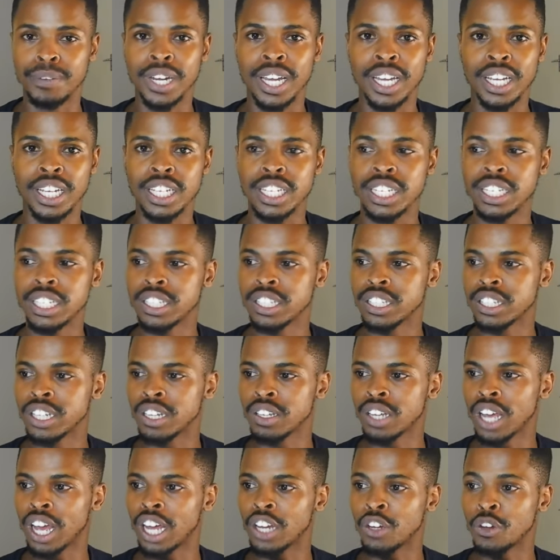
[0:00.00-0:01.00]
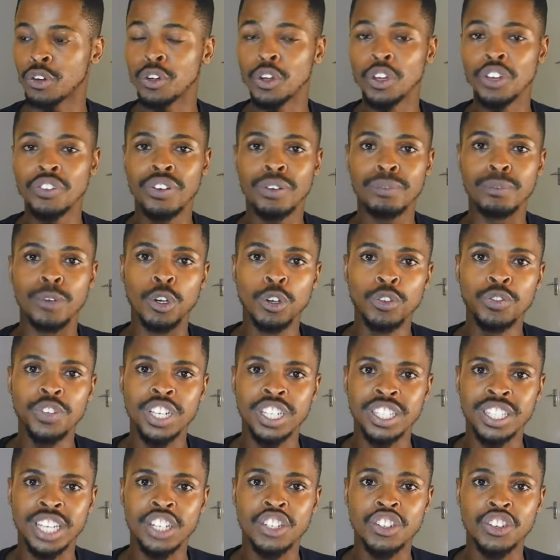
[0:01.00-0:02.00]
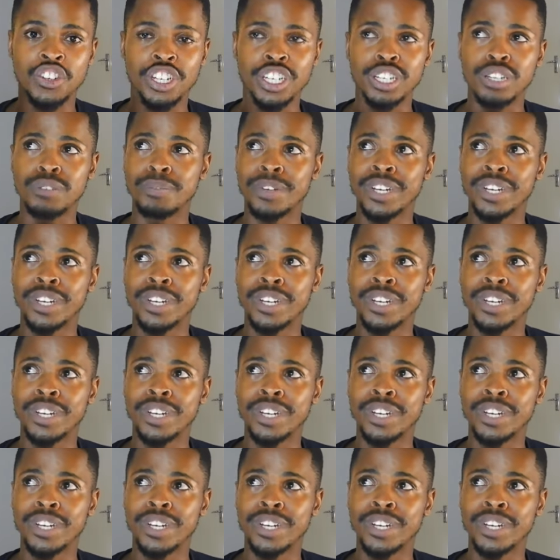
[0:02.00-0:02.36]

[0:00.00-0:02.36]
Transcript: Like, I don't know if I'm over-exaggerating,